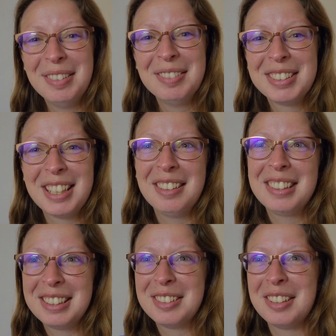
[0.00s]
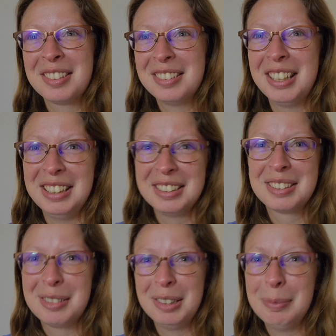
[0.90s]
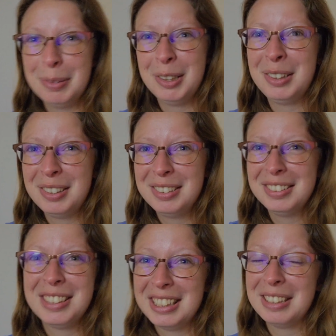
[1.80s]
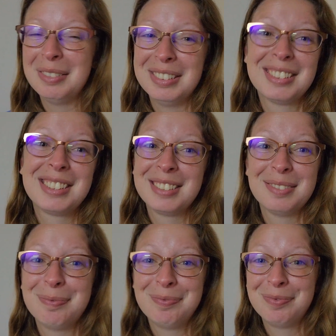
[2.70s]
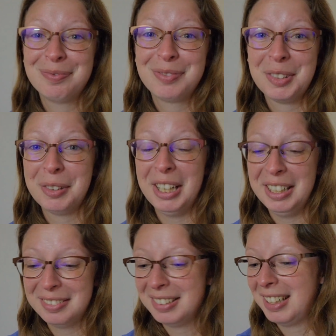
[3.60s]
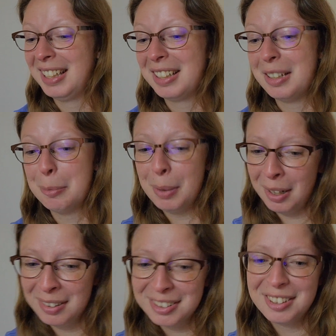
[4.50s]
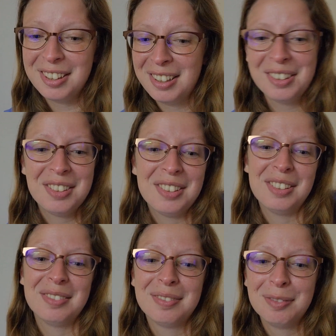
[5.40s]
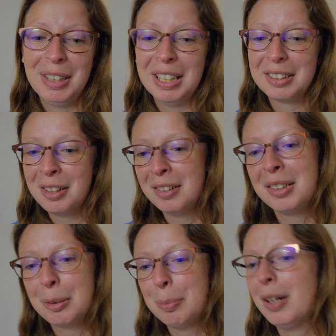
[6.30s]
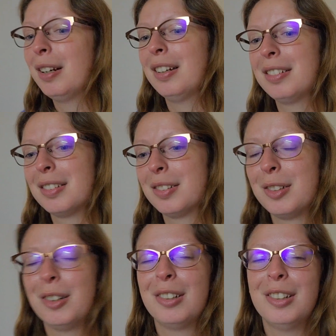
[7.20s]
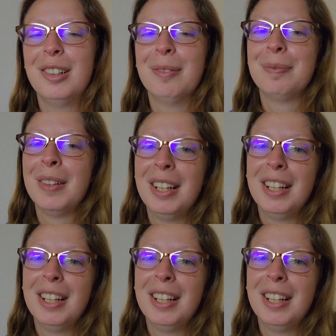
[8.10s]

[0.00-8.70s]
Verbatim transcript: um, it was kind of like a chocolate ice cream ball. Like it was great. And I got a pasta dish and we had garlic bread as a starter